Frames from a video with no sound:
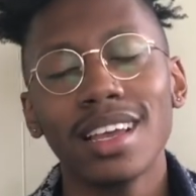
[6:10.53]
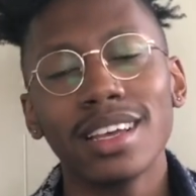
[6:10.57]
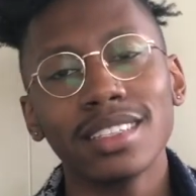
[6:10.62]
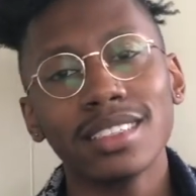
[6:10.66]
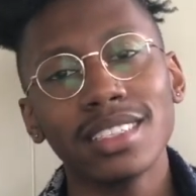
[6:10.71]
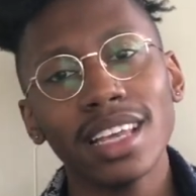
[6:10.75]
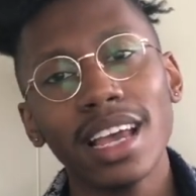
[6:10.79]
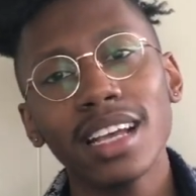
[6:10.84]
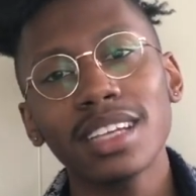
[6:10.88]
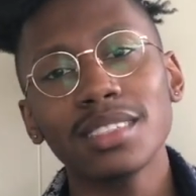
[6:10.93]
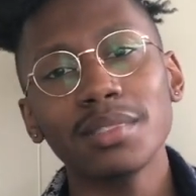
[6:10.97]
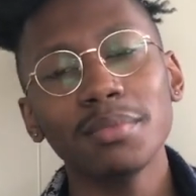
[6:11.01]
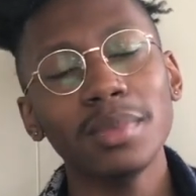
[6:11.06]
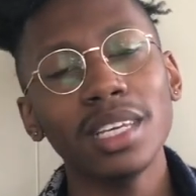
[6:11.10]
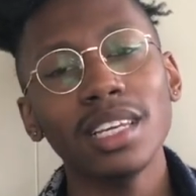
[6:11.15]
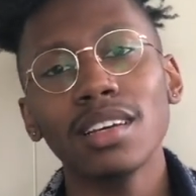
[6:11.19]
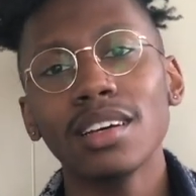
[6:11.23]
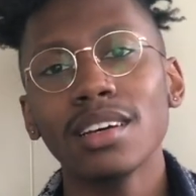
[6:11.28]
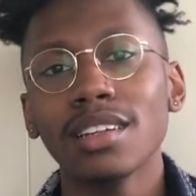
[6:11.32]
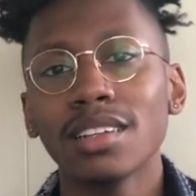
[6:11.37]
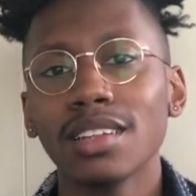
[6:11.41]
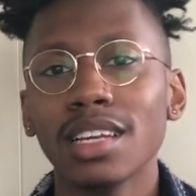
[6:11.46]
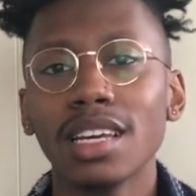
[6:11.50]
text me
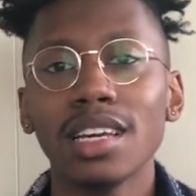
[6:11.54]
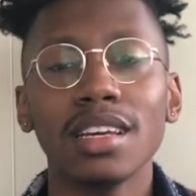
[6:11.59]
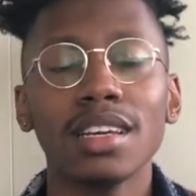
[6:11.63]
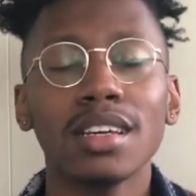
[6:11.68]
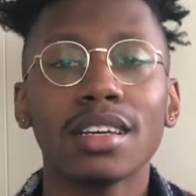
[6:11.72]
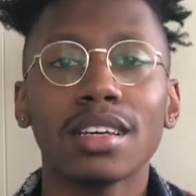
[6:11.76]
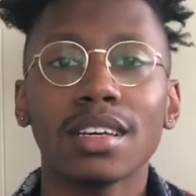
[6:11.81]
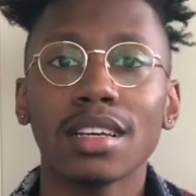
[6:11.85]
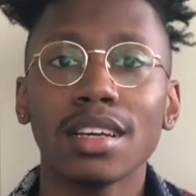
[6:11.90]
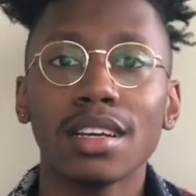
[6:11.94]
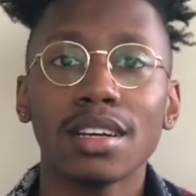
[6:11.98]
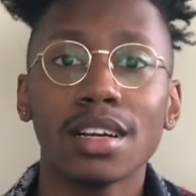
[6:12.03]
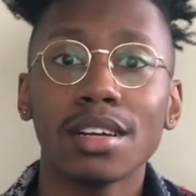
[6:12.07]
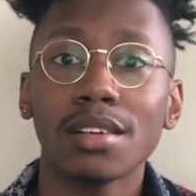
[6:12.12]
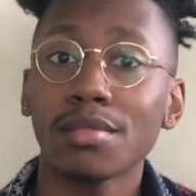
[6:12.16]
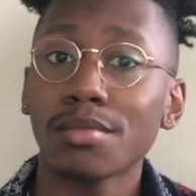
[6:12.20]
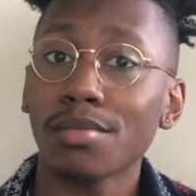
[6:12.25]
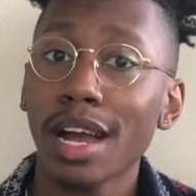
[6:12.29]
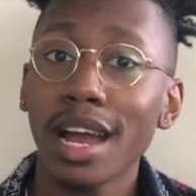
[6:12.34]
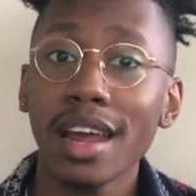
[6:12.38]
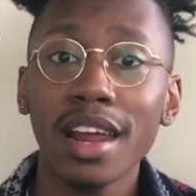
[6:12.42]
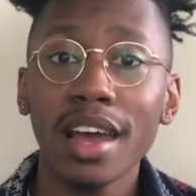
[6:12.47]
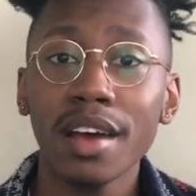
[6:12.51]
a link
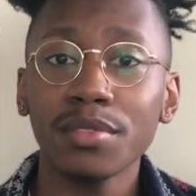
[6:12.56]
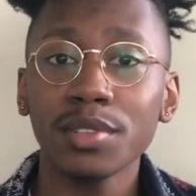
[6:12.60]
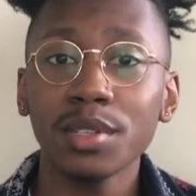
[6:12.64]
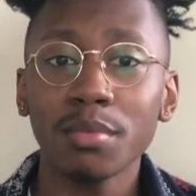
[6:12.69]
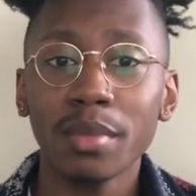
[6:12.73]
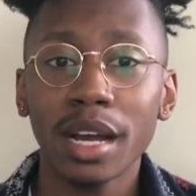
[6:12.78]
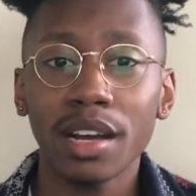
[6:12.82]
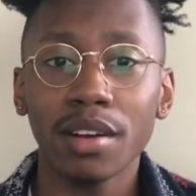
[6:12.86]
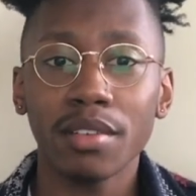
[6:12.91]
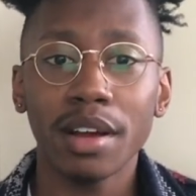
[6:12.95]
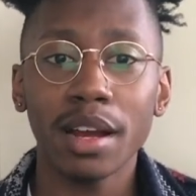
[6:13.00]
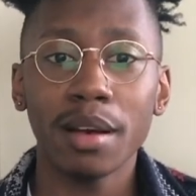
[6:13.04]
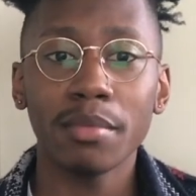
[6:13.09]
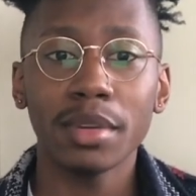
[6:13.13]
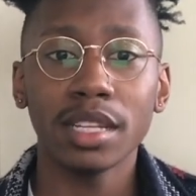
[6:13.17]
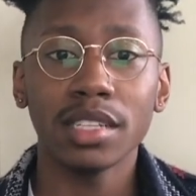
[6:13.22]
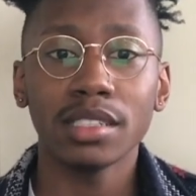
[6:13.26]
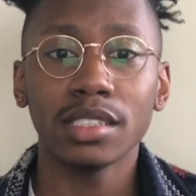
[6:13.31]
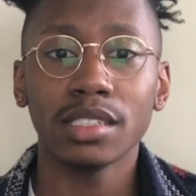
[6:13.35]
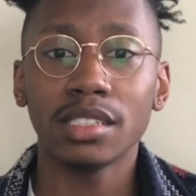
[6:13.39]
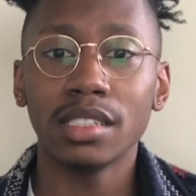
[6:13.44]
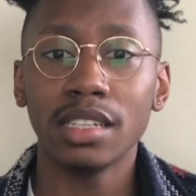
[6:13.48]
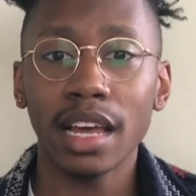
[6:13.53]
right after my
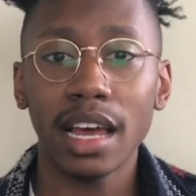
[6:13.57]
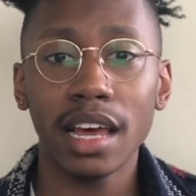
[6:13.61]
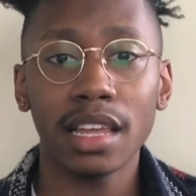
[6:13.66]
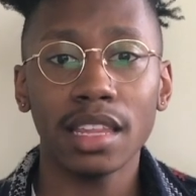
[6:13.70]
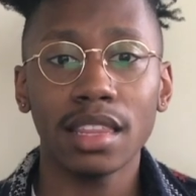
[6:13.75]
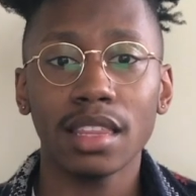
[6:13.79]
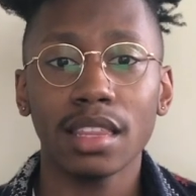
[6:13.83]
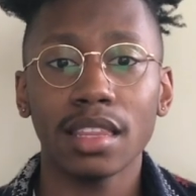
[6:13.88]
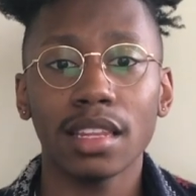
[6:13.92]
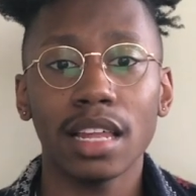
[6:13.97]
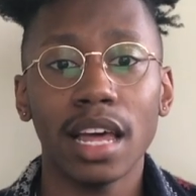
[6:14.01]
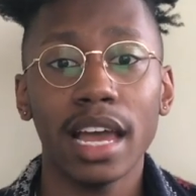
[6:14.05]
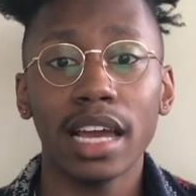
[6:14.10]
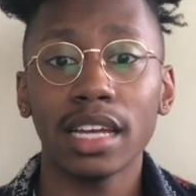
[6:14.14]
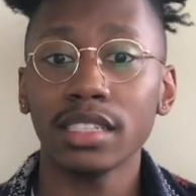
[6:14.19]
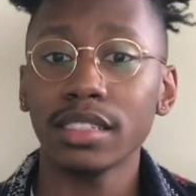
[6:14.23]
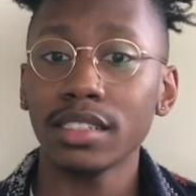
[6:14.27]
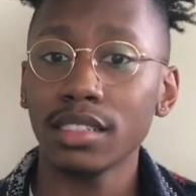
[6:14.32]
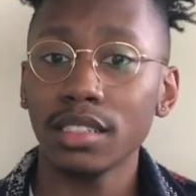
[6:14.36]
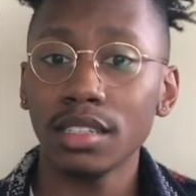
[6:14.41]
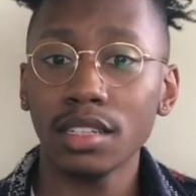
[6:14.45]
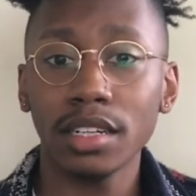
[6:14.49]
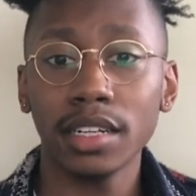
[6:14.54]
grandmother's death
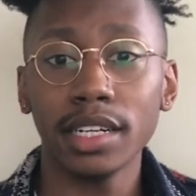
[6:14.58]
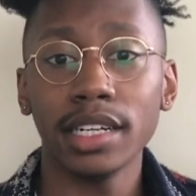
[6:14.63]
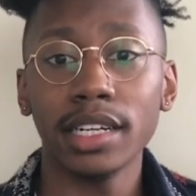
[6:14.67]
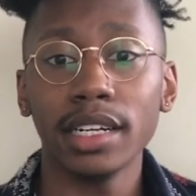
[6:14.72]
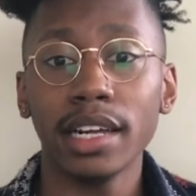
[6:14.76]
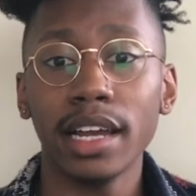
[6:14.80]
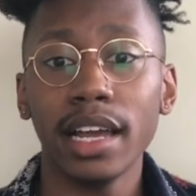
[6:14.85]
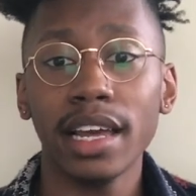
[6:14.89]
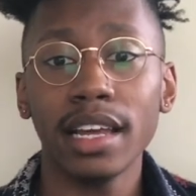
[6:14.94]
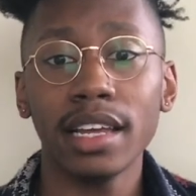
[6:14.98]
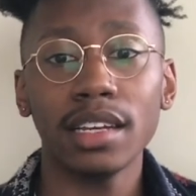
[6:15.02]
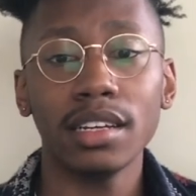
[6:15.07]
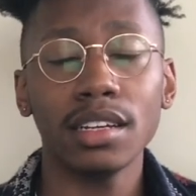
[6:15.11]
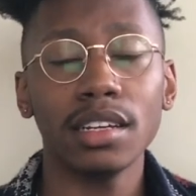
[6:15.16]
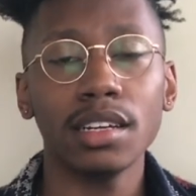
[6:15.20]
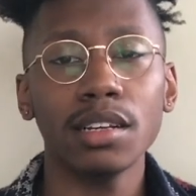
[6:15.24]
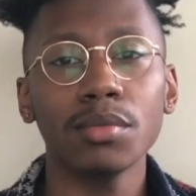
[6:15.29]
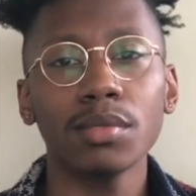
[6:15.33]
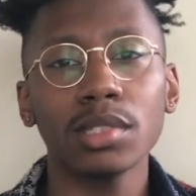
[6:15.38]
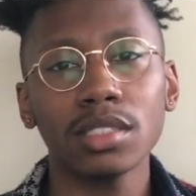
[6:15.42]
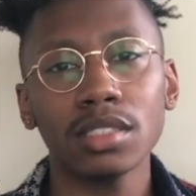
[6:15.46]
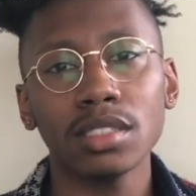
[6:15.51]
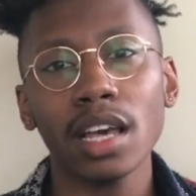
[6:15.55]
last year, and it
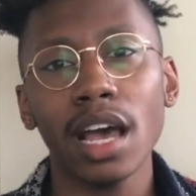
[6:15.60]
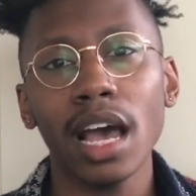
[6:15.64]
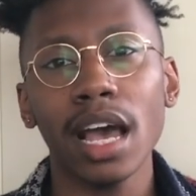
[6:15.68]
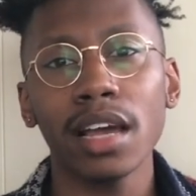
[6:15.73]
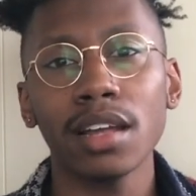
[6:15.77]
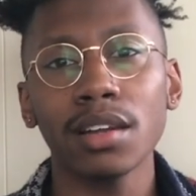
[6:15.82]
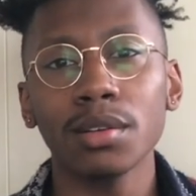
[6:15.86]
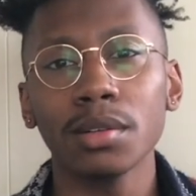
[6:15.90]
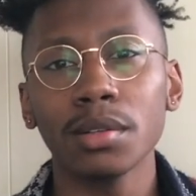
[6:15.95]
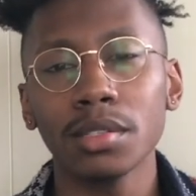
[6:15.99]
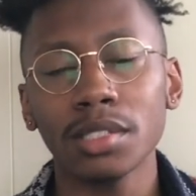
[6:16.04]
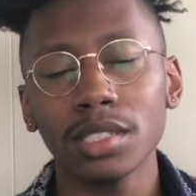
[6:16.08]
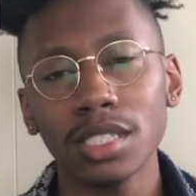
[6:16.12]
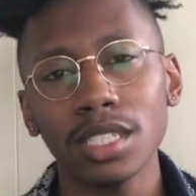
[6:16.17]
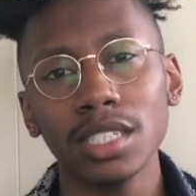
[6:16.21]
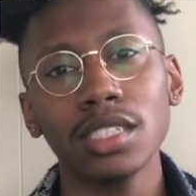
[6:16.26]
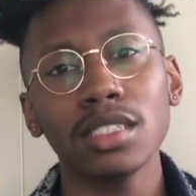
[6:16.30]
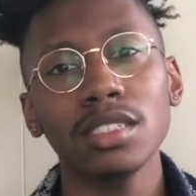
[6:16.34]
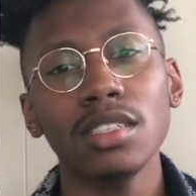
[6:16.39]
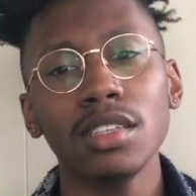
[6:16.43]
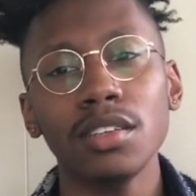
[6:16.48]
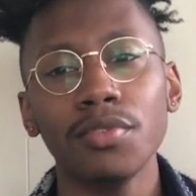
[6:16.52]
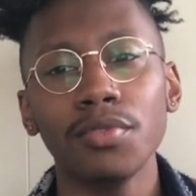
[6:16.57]
was titled
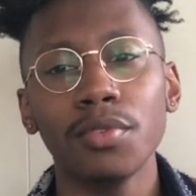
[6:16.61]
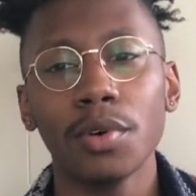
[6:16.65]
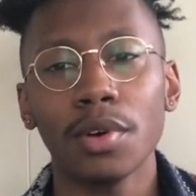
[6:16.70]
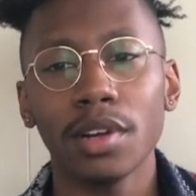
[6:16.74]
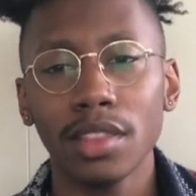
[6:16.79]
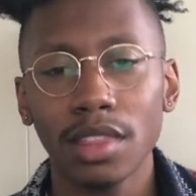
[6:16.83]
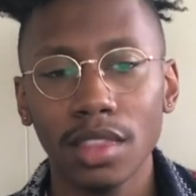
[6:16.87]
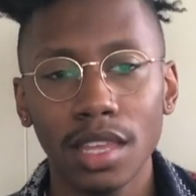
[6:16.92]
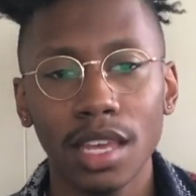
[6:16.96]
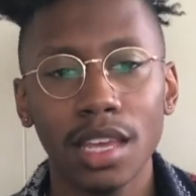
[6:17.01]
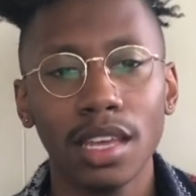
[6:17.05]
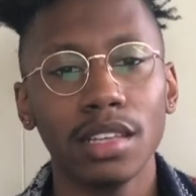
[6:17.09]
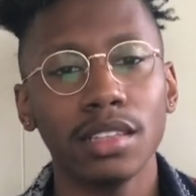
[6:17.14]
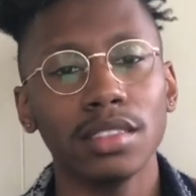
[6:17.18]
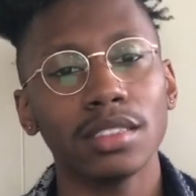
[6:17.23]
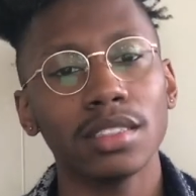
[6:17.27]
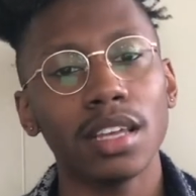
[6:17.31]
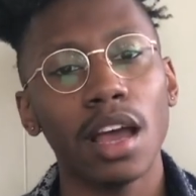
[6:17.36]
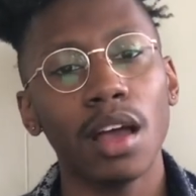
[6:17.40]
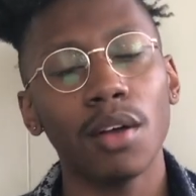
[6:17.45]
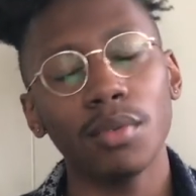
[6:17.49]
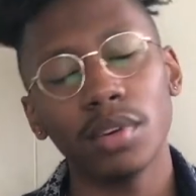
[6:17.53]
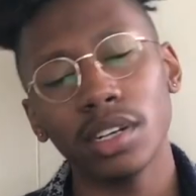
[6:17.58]
64 Things
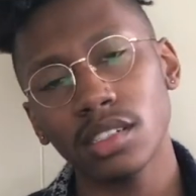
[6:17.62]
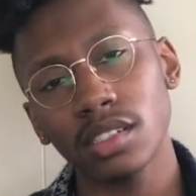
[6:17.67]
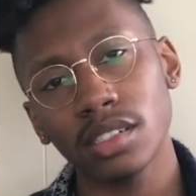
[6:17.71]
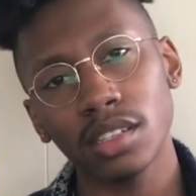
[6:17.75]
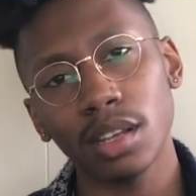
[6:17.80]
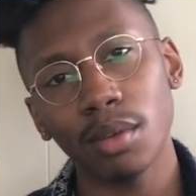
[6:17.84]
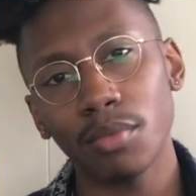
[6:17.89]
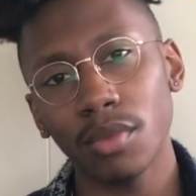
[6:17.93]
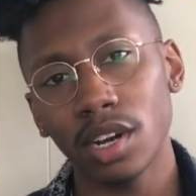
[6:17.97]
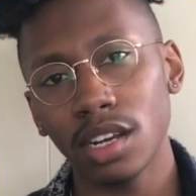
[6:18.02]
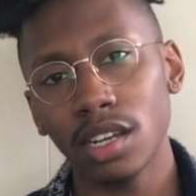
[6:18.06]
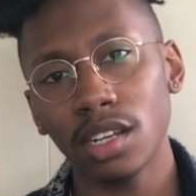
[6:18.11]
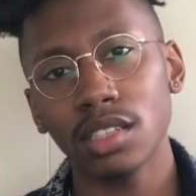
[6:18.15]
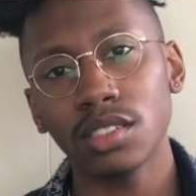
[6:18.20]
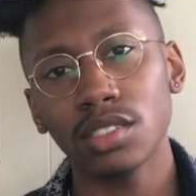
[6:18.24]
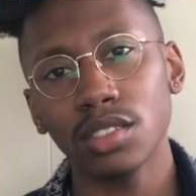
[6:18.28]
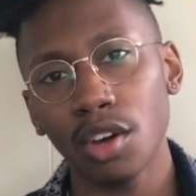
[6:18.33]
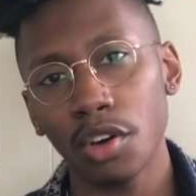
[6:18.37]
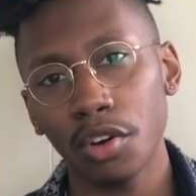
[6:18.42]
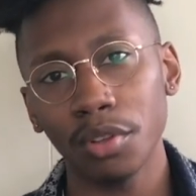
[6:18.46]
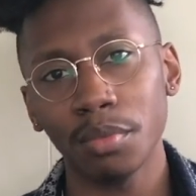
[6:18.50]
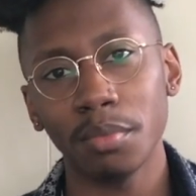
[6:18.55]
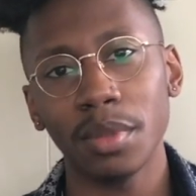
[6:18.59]
I Wish Someone Had
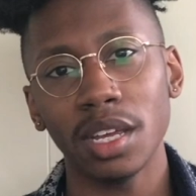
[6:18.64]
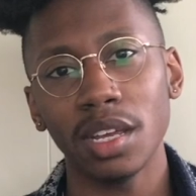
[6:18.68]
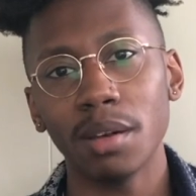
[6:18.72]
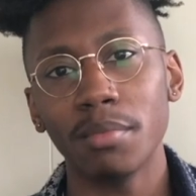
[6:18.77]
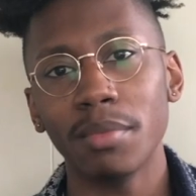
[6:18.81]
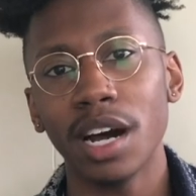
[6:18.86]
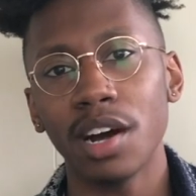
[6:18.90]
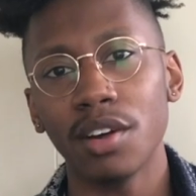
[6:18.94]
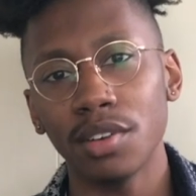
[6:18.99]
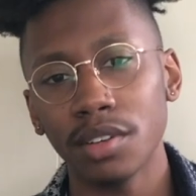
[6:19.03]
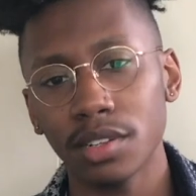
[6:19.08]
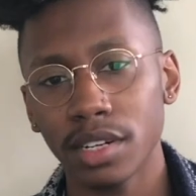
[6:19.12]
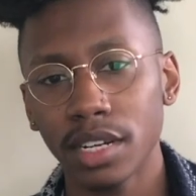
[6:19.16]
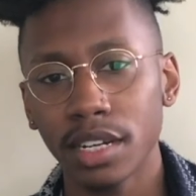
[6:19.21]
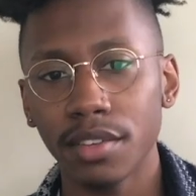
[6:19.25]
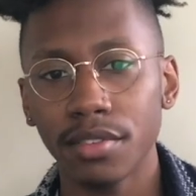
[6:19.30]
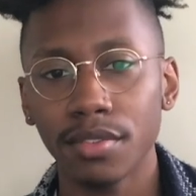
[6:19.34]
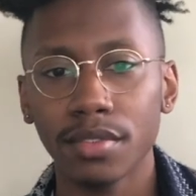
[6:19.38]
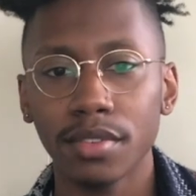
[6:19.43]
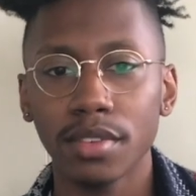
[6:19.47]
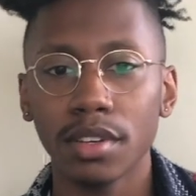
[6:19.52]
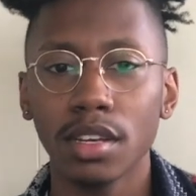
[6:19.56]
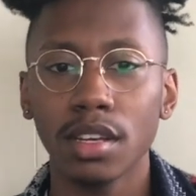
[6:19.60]
Told Me About
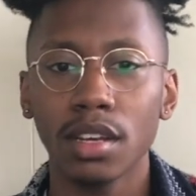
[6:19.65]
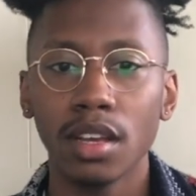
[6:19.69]
Grief.